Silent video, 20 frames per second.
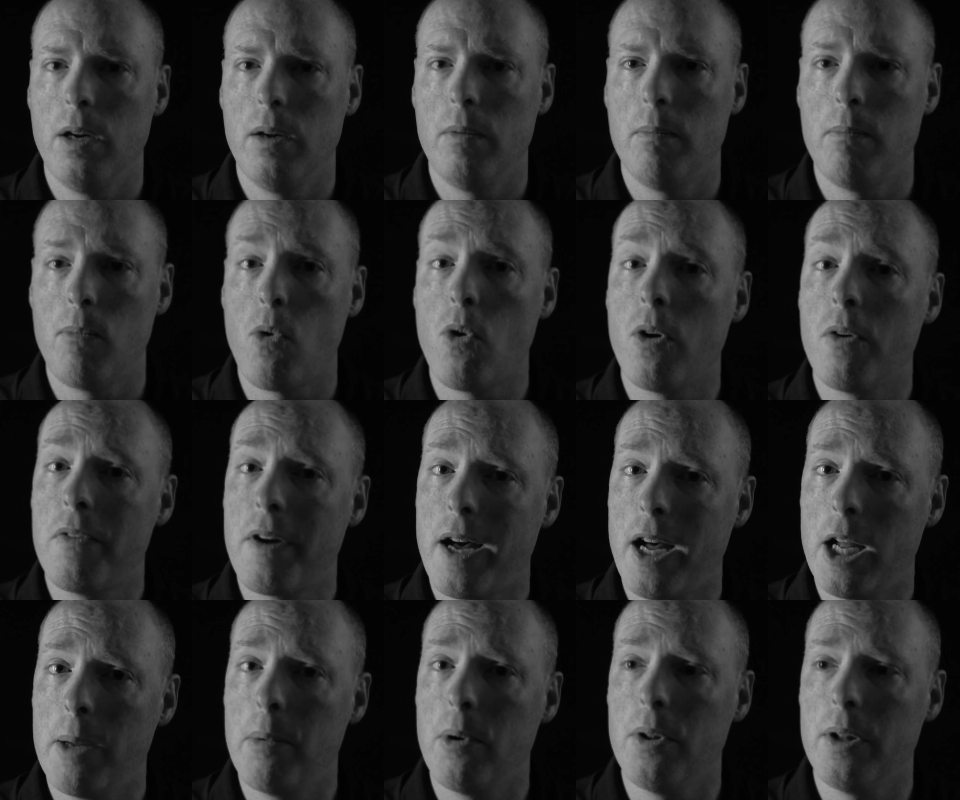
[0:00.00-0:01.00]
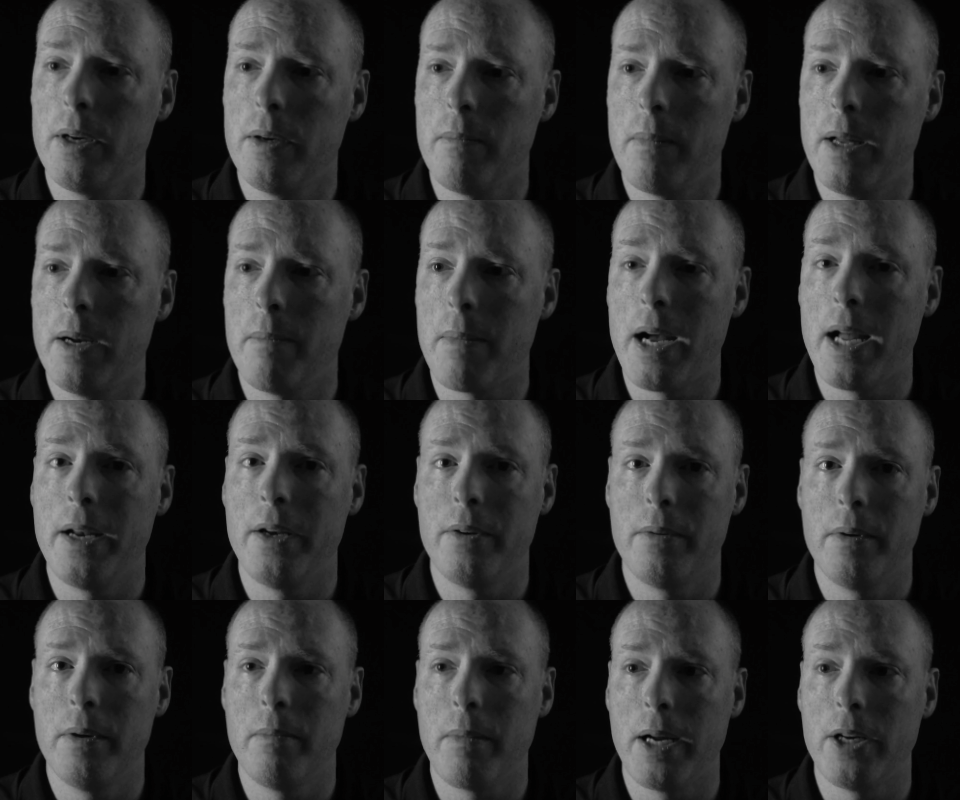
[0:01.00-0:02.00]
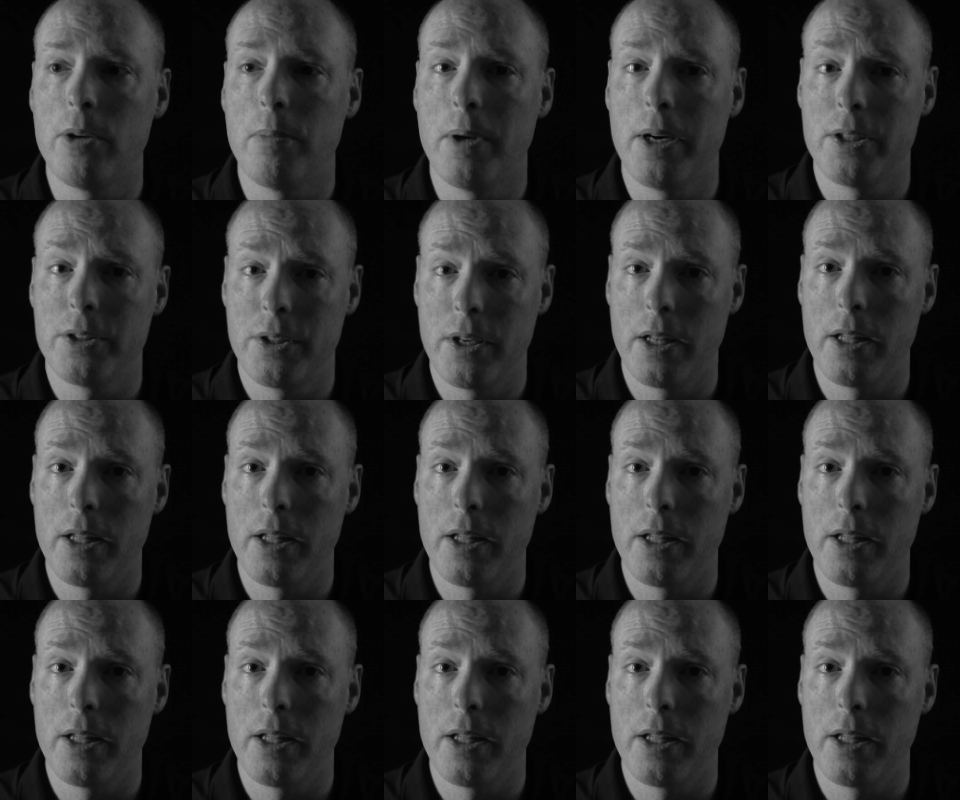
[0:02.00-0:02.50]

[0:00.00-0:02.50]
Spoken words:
more valuable in my interpretation